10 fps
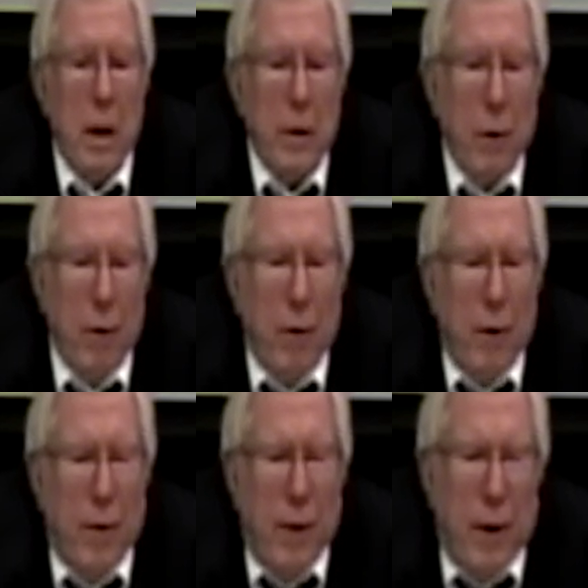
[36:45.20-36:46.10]

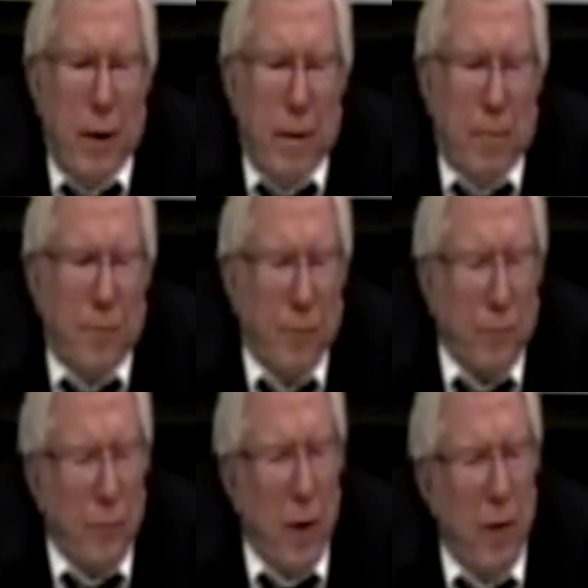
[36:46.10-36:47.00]
So the, um,
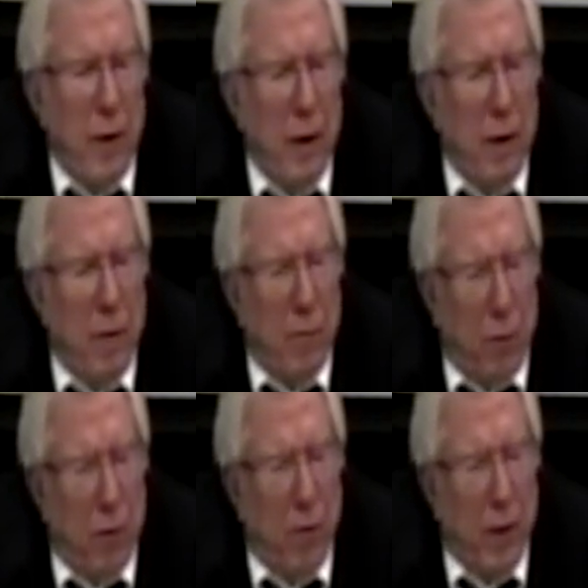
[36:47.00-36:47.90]
the
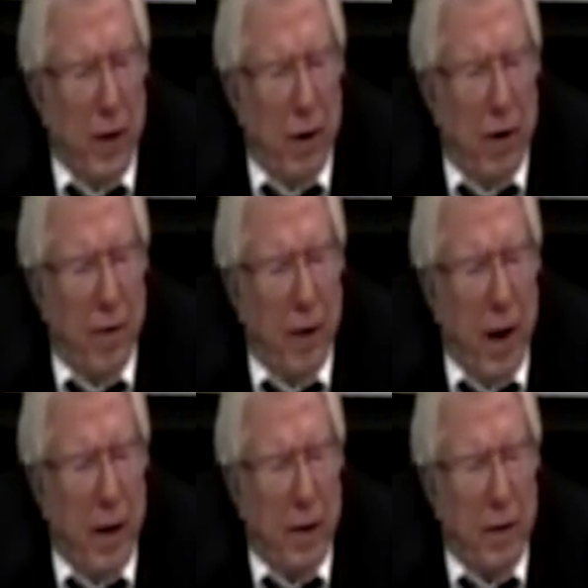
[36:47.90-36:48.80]
war went on,
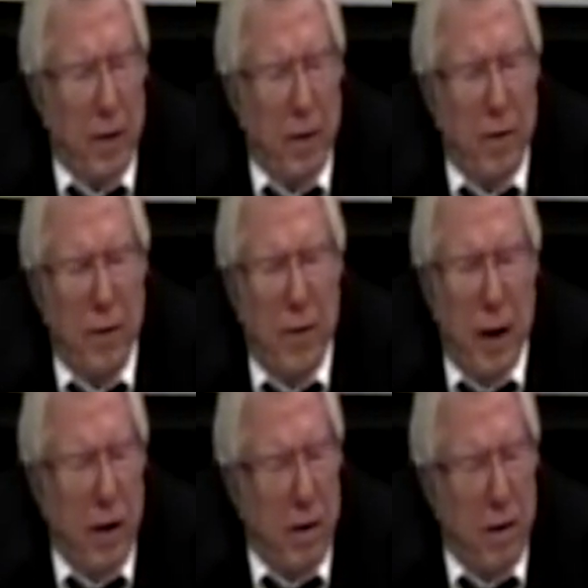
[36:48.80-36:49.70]
and uh,
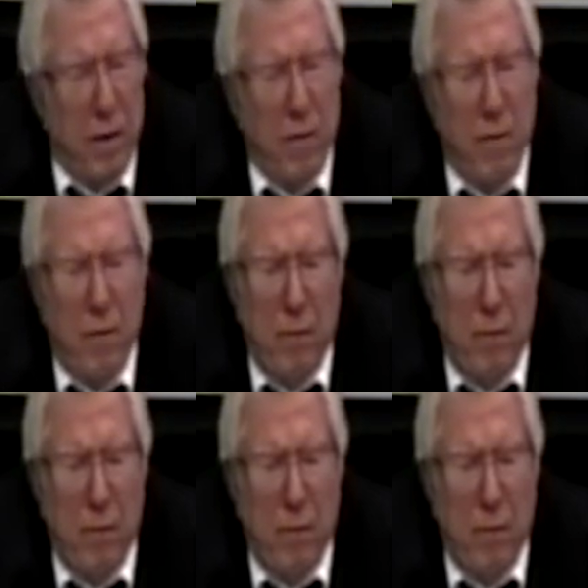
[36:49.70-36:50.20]
then uh,